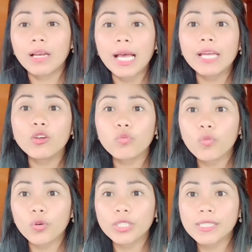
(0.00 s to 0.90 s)
And of
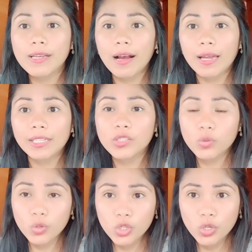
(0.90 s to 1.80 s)
course, guys,
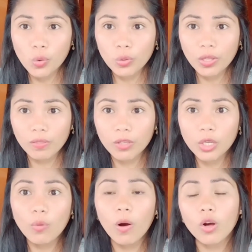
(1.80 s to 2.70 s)
to show that
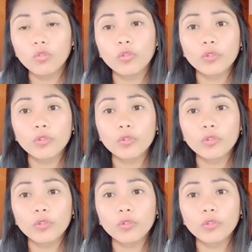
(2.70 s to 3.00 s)
you have